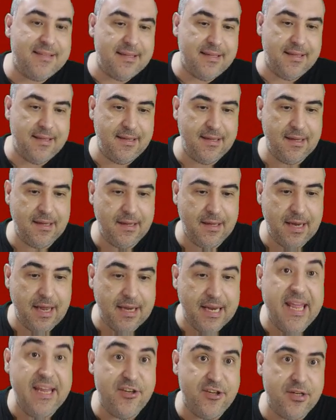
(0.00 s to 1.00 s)

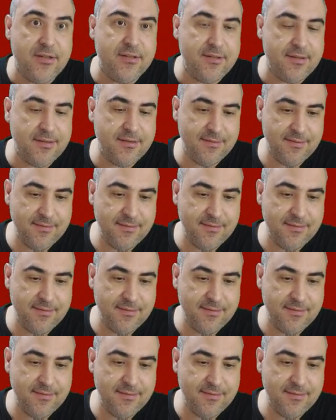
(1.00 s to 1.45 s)
an agent.